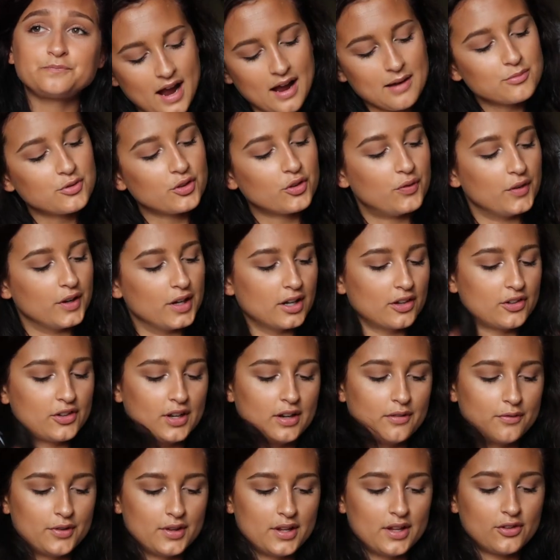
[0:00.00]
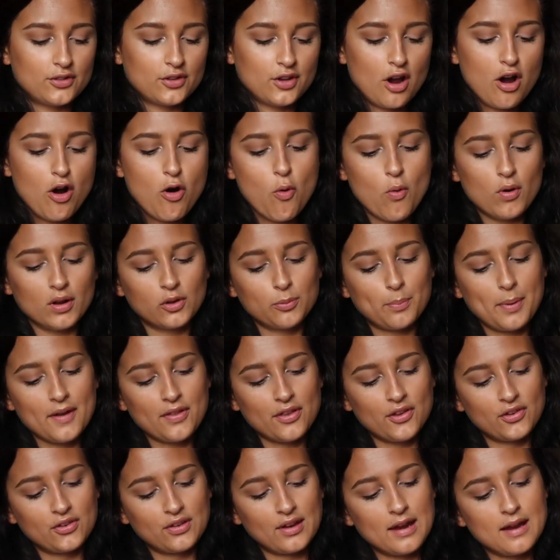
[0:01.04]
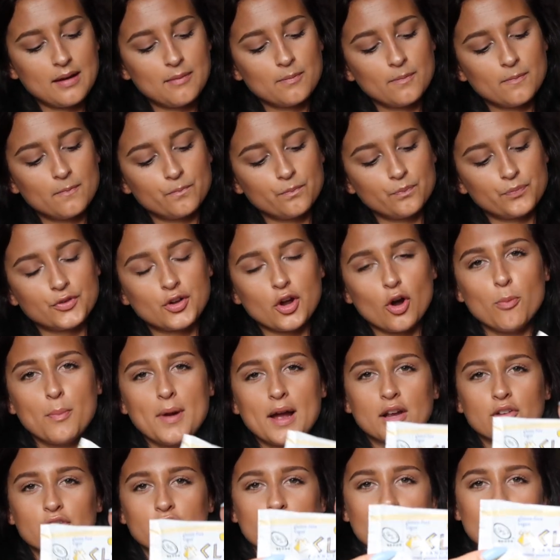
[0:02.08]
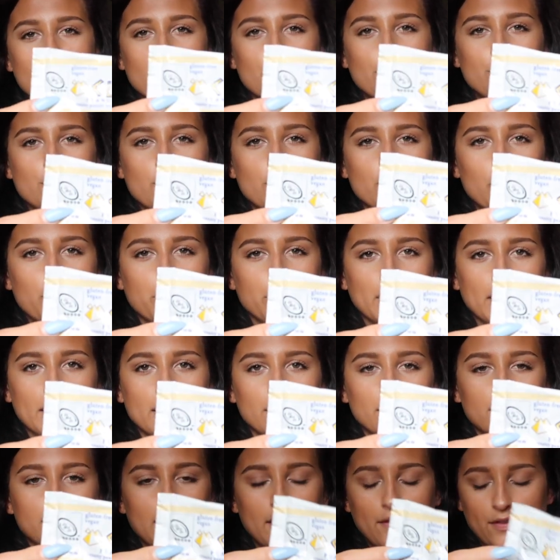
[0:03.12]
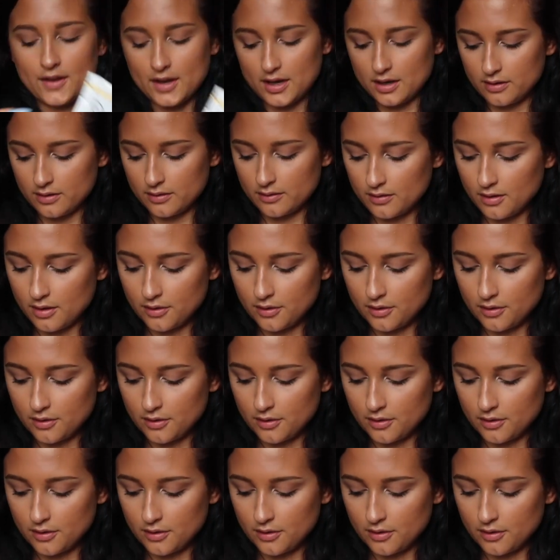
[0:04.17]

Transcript: I'm just very excited for these. Oh, it's by the same Go Max Go Foods brand that